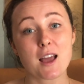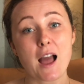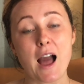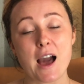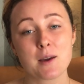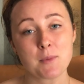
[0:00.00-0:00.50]

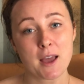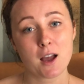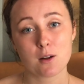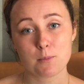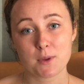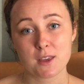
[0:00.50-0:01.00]
I'm
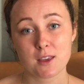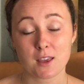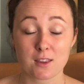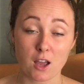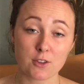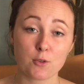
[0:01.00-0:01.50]
helping,
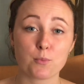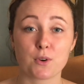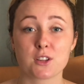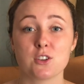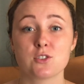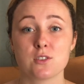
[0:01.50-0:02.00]
and other
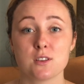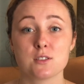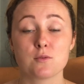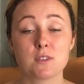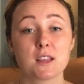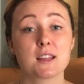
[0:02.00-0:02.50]

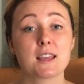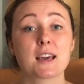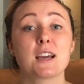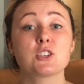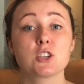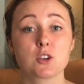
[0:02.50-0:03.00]
practitioners reading the
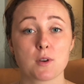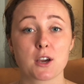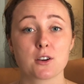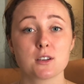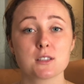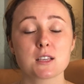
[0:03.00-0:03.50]
Akashic
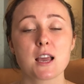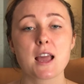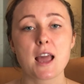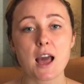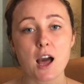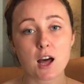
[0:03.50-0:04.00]
Records
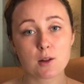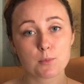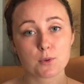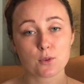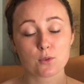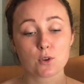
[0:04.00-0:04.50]

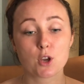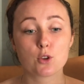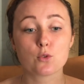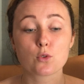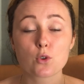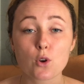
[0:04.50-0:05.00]
help you
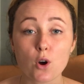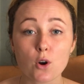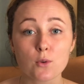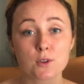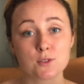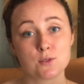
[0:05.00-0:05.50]
to
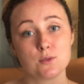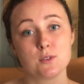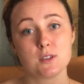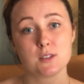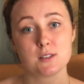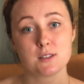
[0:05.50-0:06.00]
go into
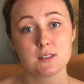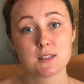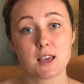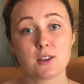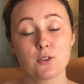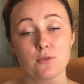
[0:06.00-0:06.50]
this
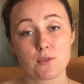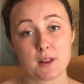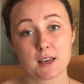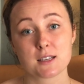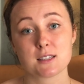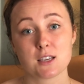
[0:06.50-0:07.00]
state of
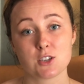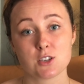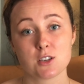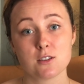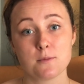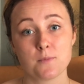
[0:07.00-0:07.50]

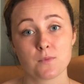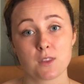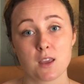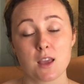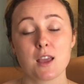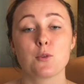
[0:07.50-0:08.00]
relaxation
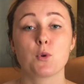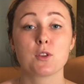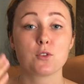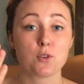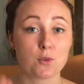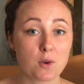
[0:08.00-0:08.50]

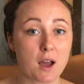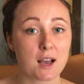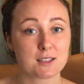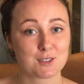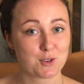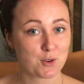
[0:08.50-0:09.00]
when you
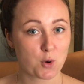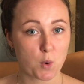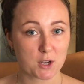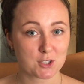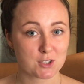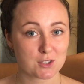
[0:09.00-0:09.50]
ask your
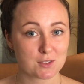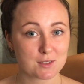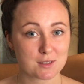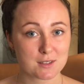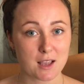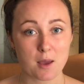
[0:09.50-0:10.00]

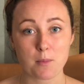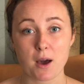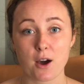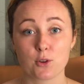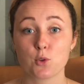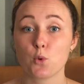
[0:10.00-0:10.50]
questions
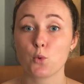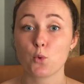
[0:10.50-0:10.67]
about